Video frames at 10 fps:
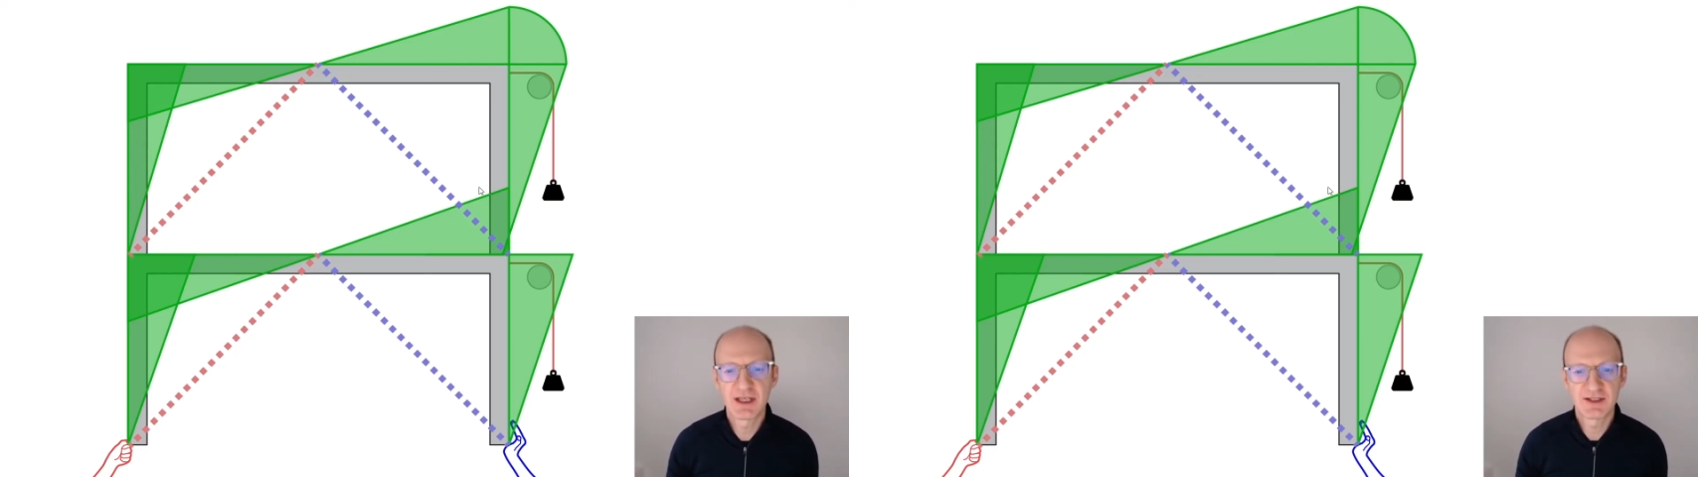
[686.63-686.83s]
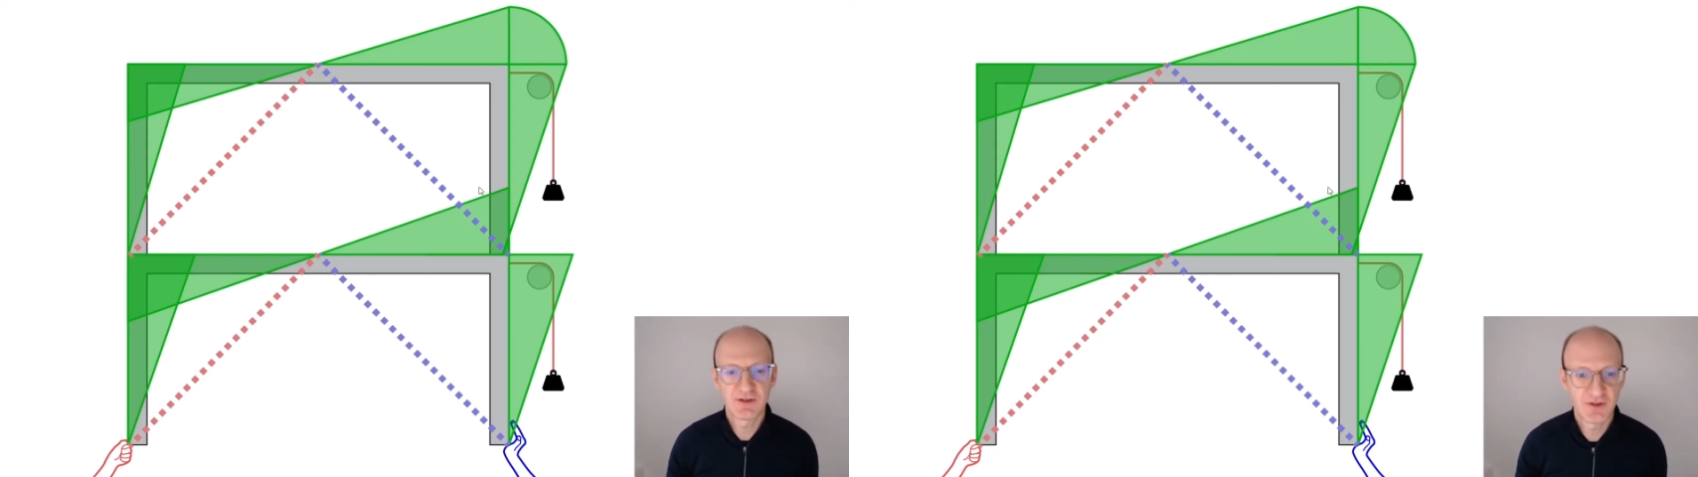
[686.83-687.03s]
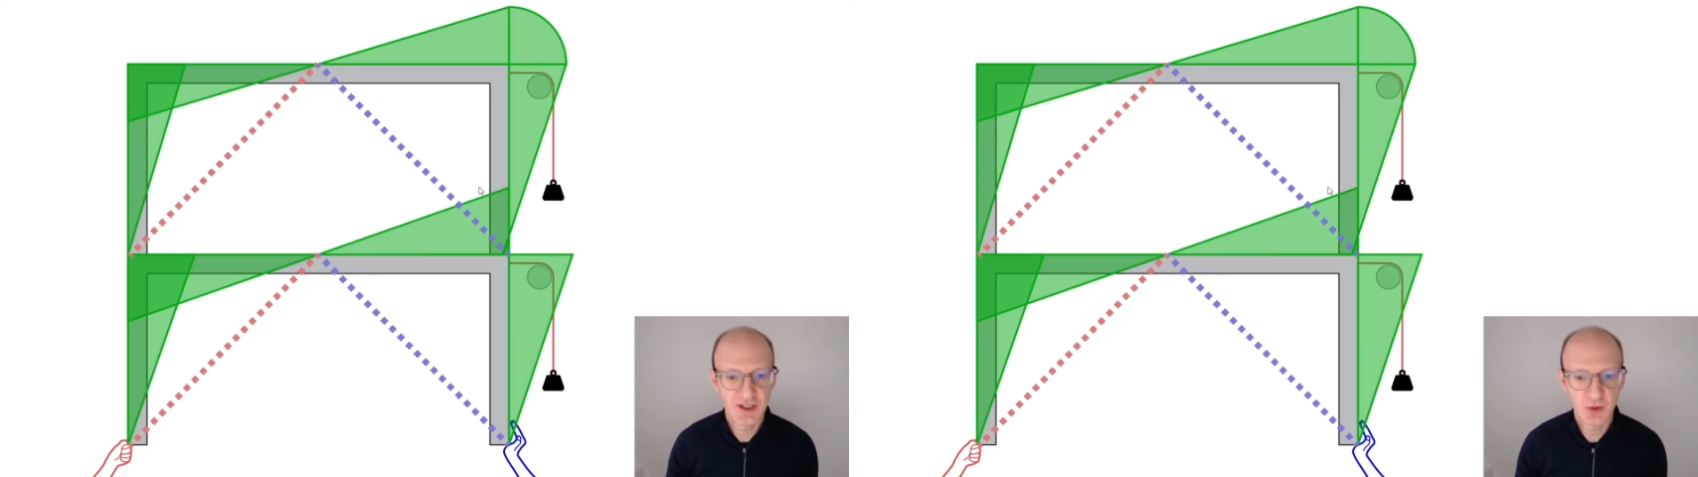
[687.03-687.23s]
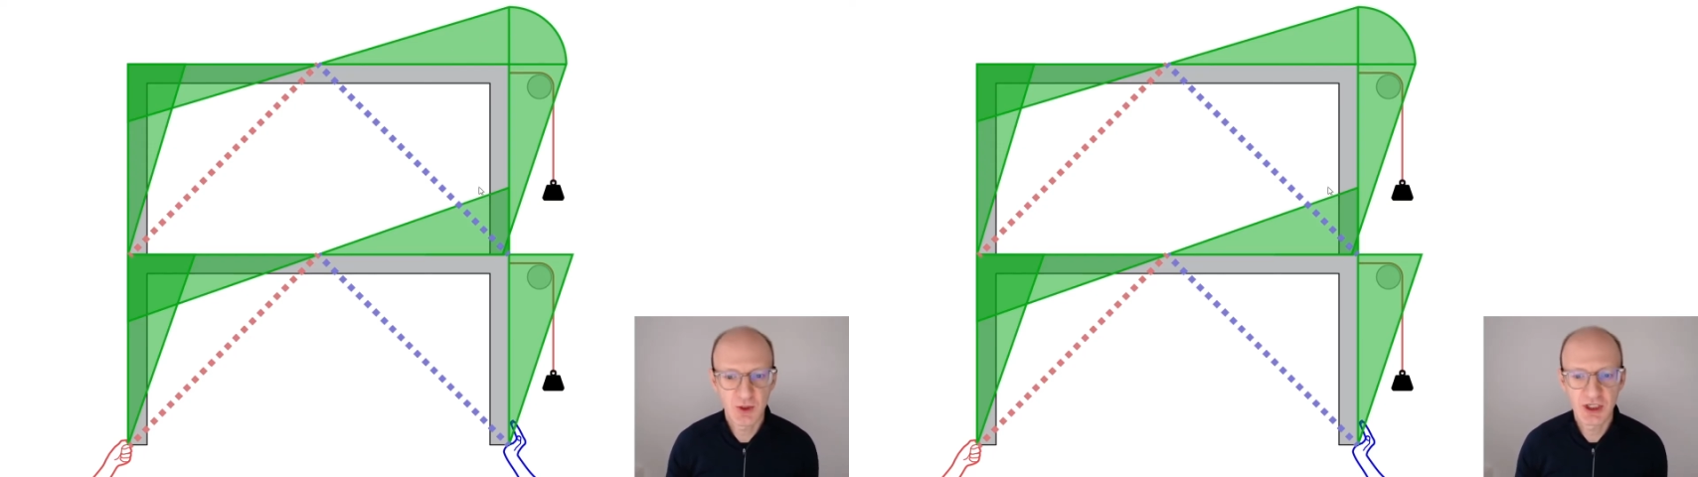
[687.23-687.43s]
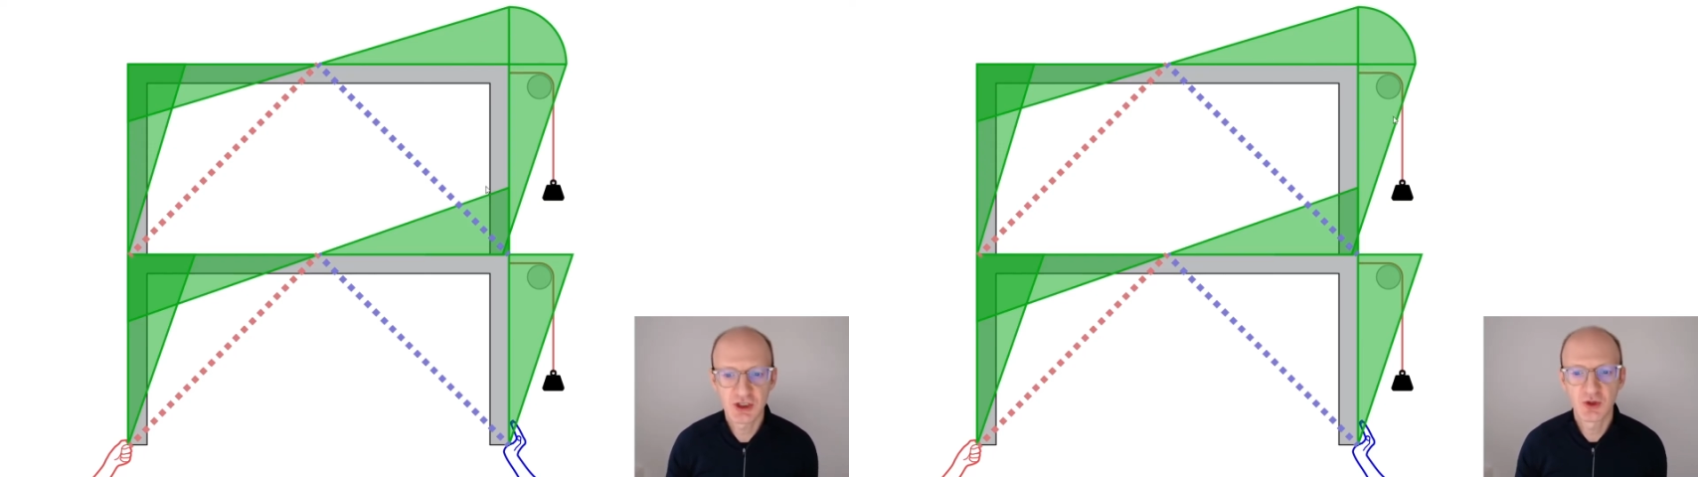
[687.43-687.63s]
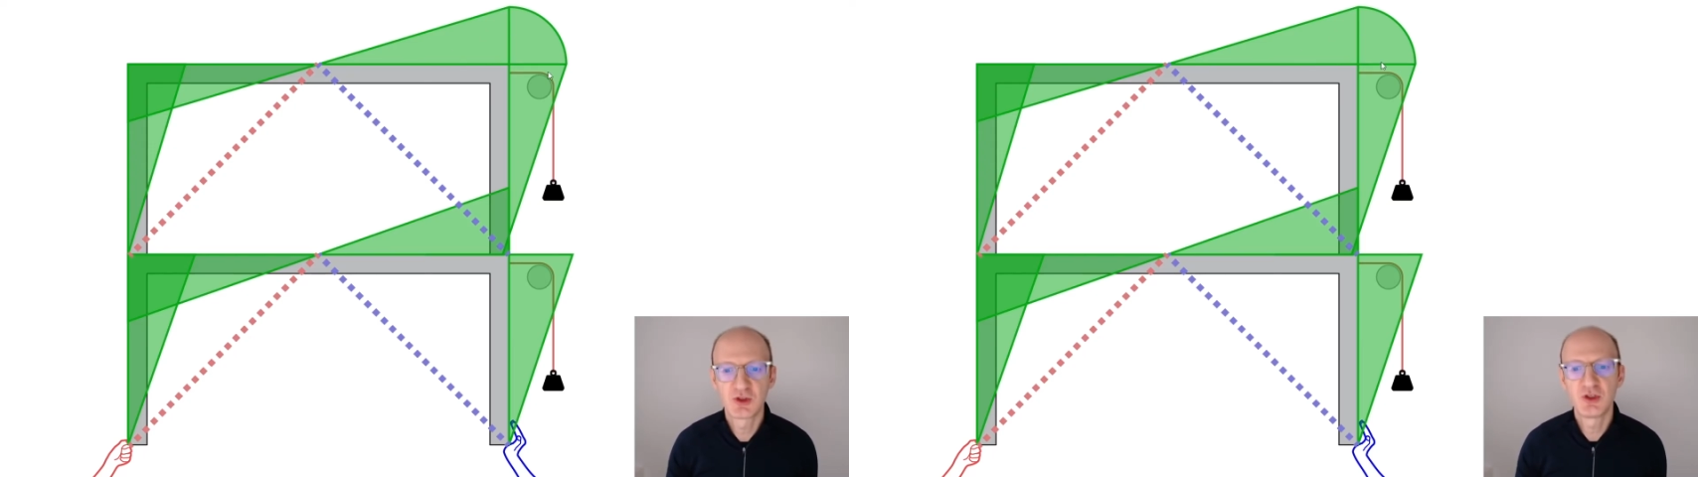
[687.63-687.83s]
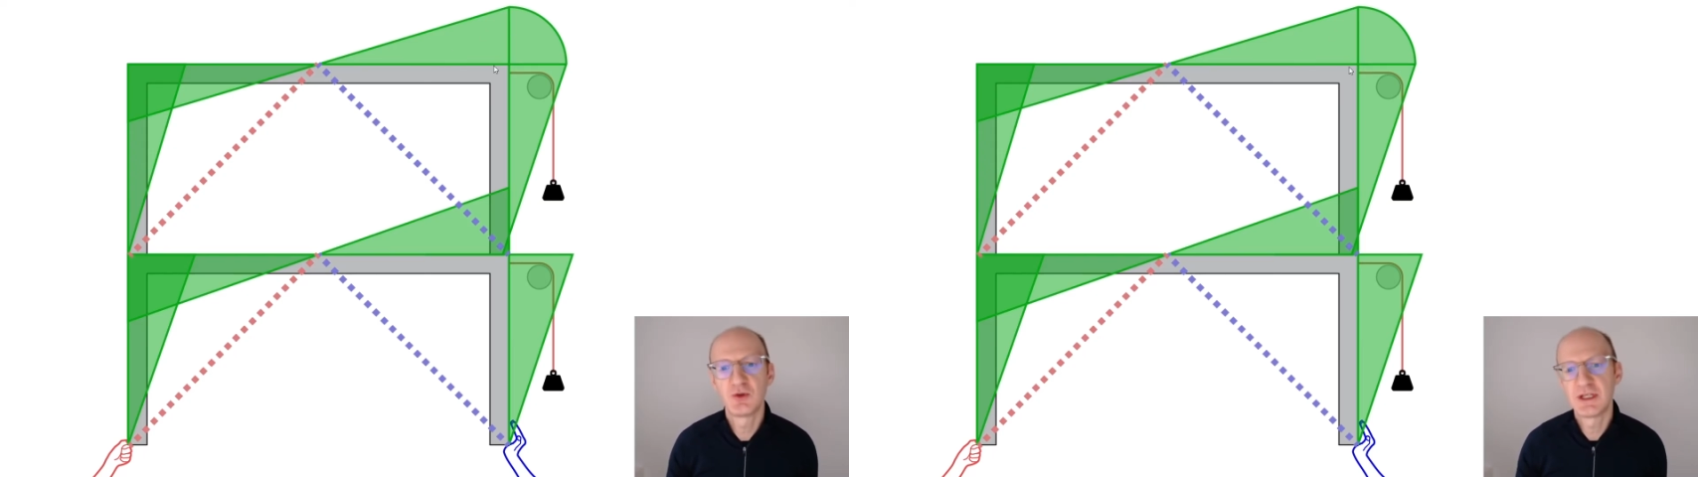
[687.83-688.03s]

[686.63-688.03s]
as the first one I showed you.